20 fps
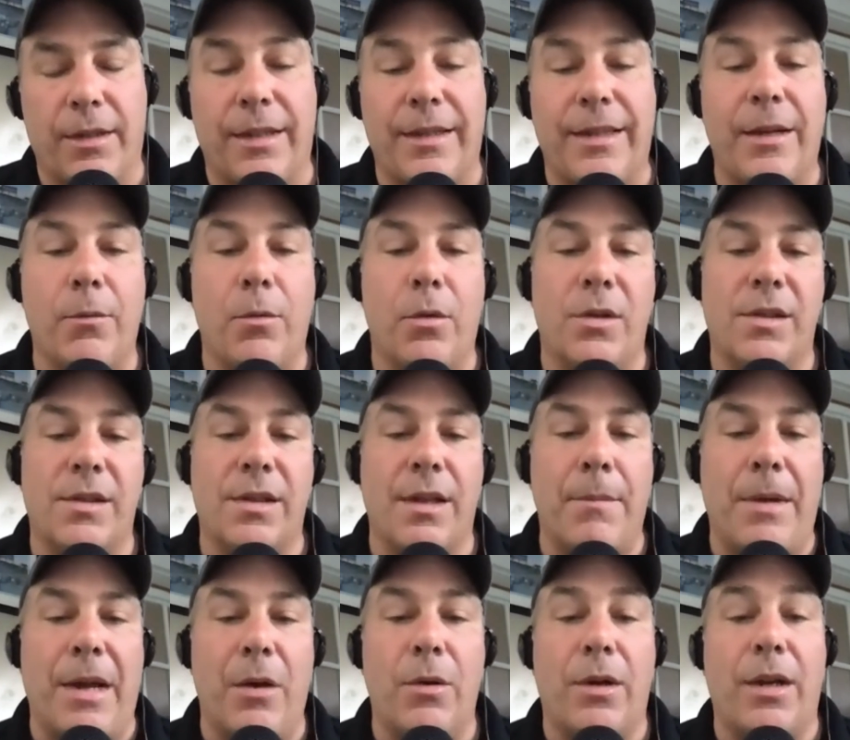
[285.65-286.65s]
that they will
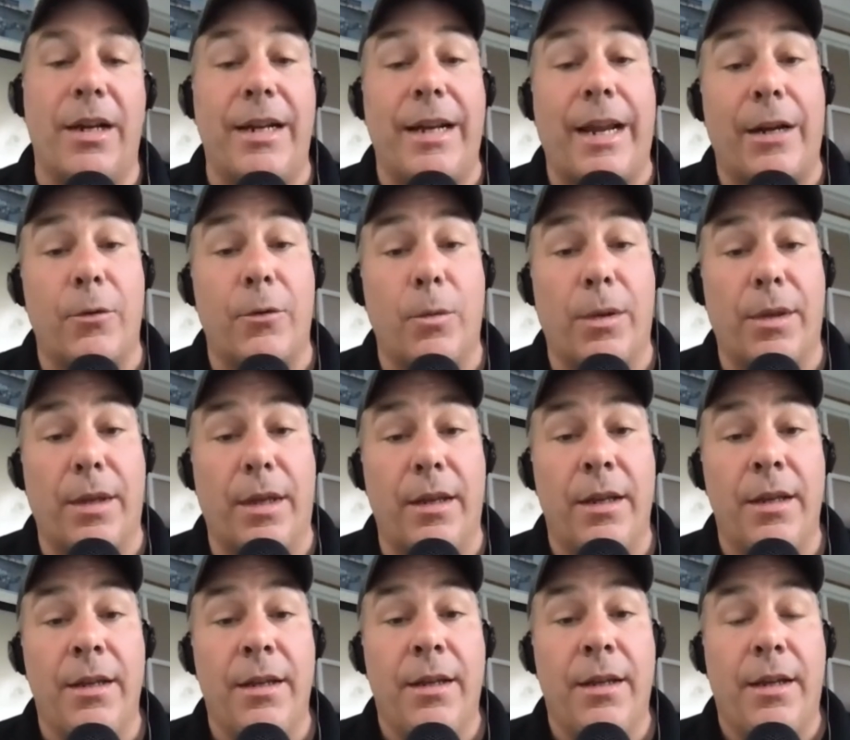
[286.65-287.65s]
somehow connect with it
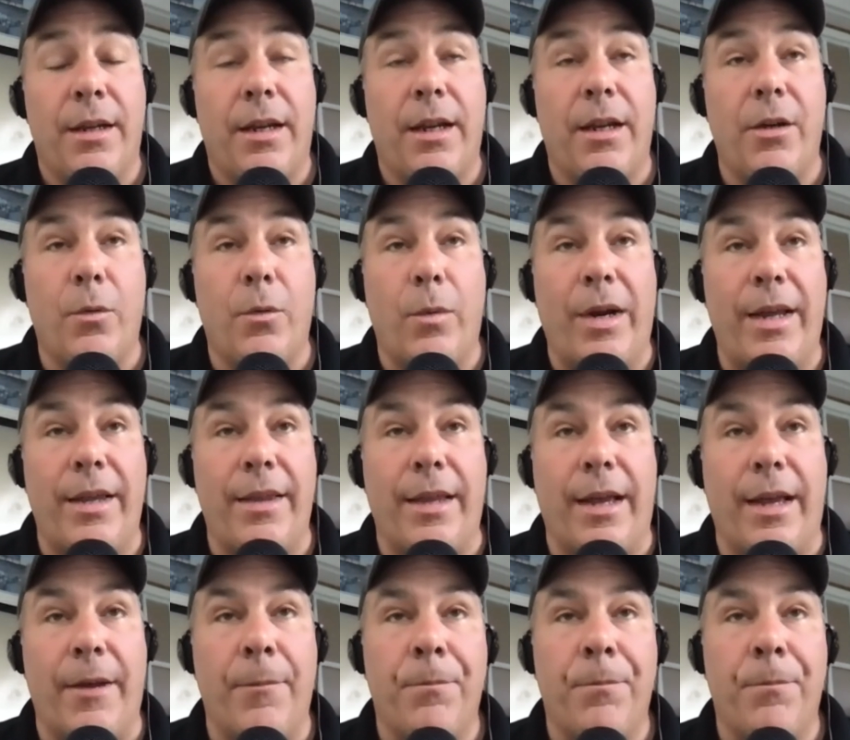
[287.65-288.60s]
in a way that